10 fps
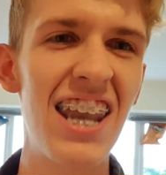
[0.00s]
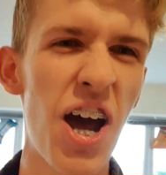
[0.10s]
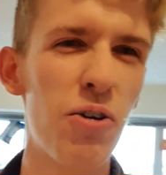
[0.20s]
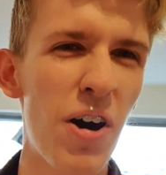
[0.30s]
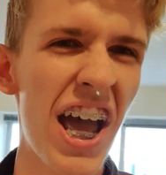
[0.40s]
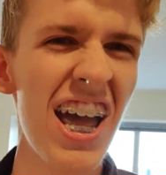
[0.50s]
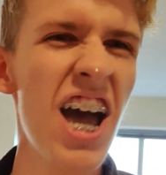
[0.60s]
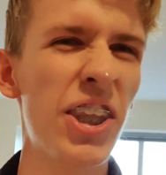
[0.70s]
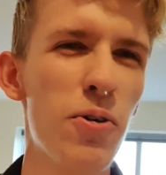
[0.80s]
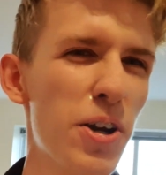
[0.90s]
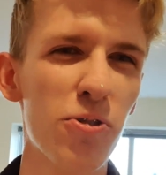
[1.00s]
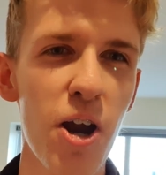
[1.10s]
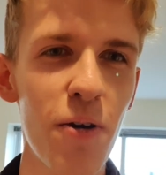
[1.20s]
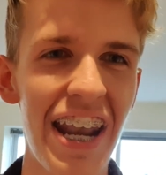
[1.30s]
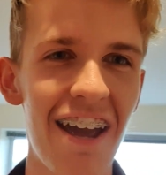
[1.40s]
Don't wanna
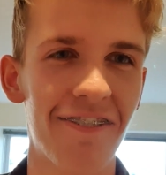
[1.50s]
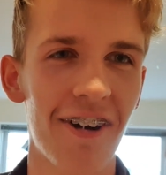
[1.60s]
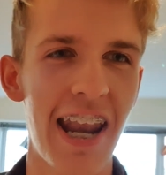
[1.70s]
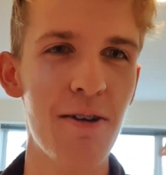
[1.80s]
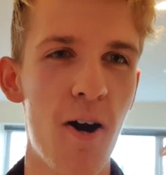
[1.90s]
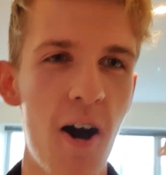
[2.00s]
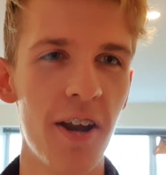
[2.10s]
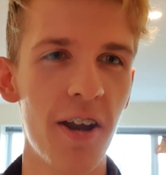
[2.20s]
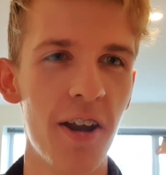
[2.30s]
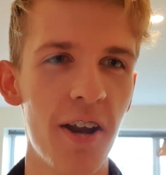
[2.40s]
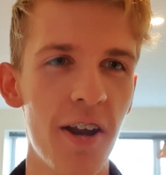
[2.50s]
ruin it for anyone. But